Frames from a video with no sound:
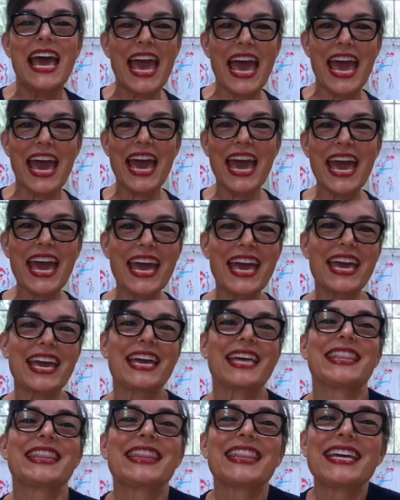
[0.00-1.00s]

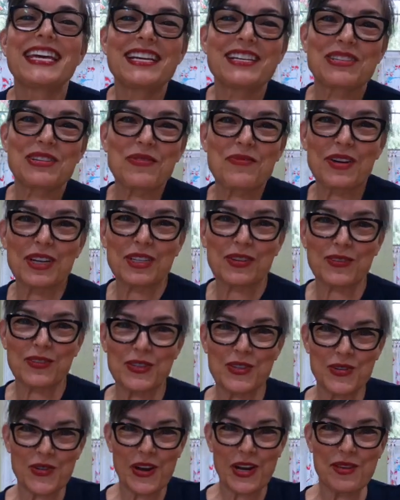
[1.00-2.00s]
Hey, thanks so much for
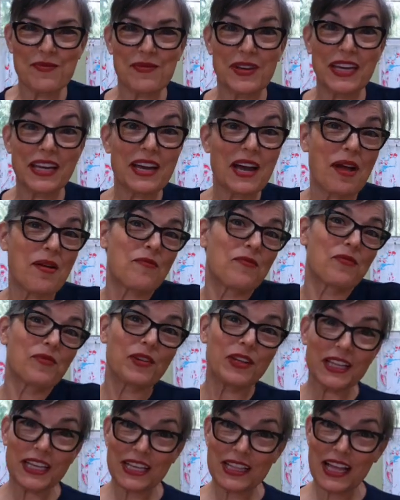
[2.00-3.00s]
joining me. I'm
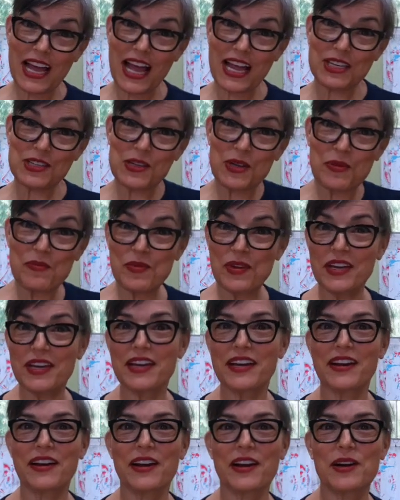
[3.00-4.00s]
really glad you could be
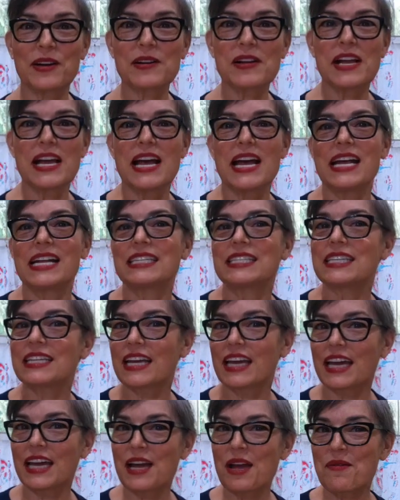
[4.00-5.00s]
here.
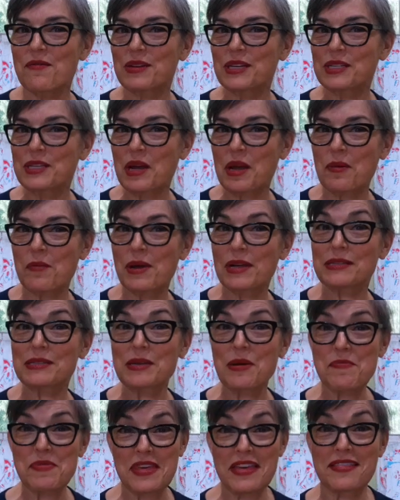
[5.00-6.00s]
Today I'm going to talk about
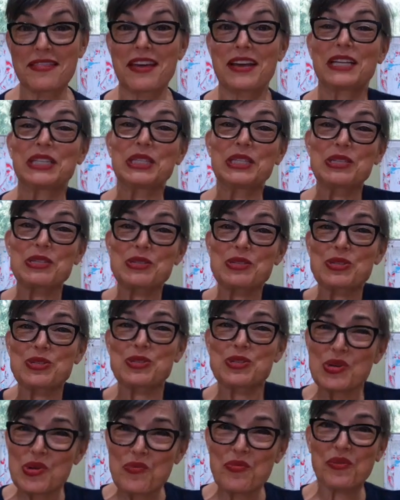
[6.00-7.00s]
something that is
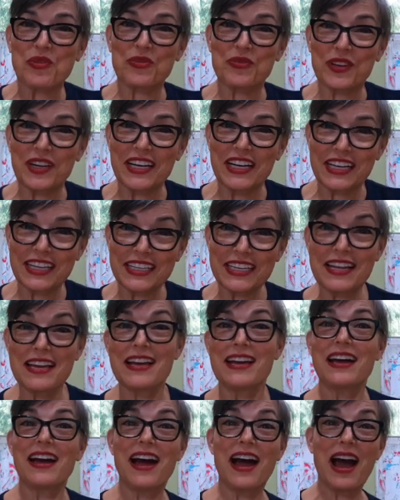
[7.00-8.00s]
super fun,
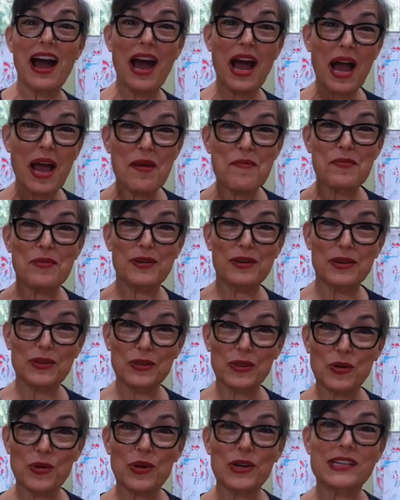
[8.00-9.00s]

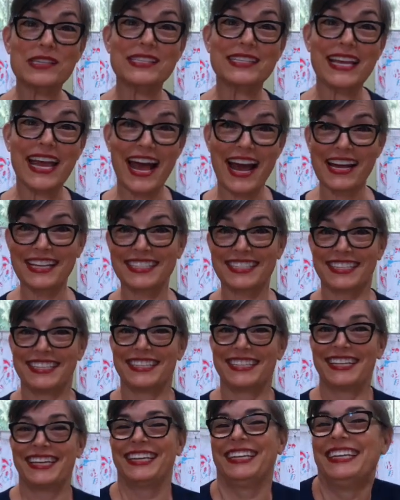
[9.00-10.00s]
hypochlorous
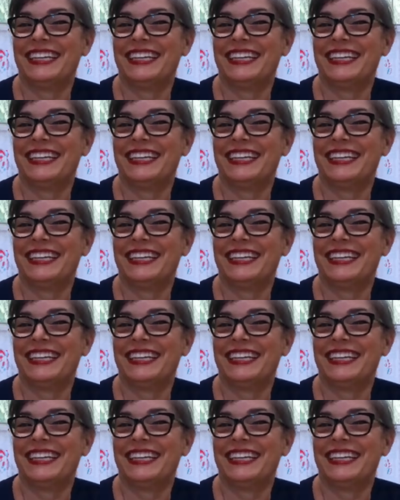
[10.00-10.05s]
acid.